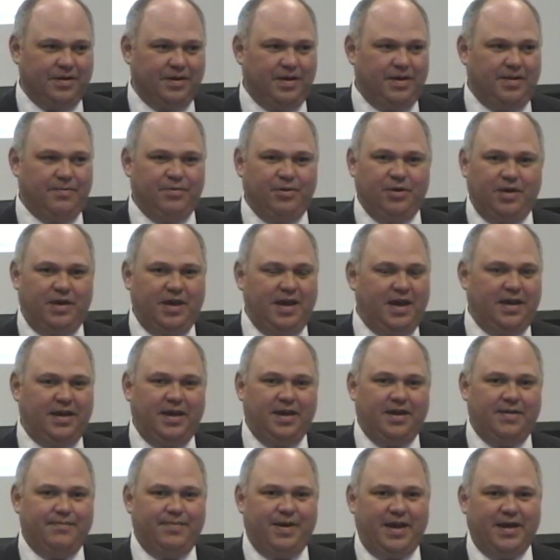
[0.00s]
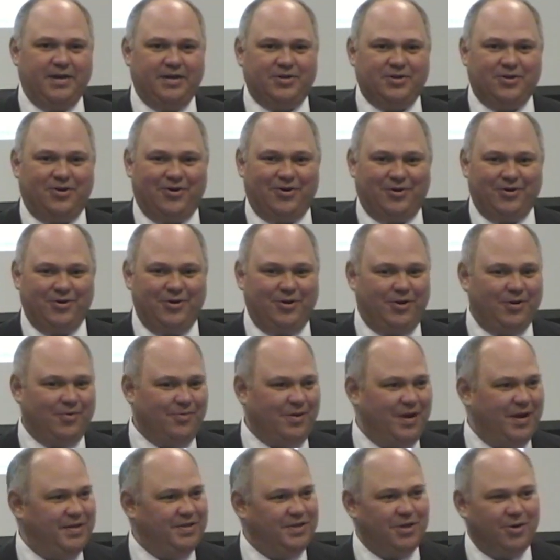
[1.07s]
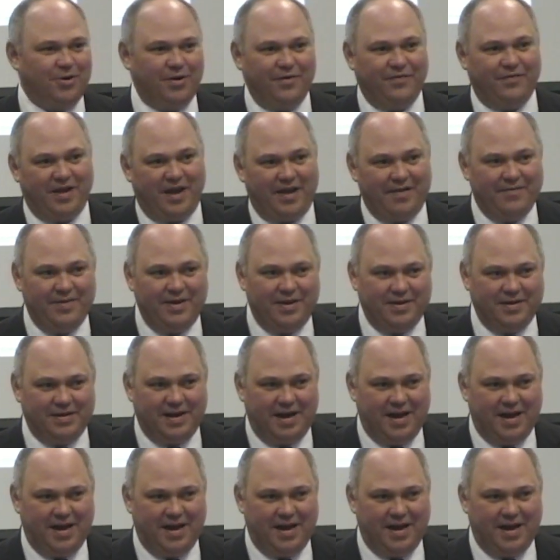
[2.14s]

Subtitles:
You can't get a bank charter. You can raise $35 million.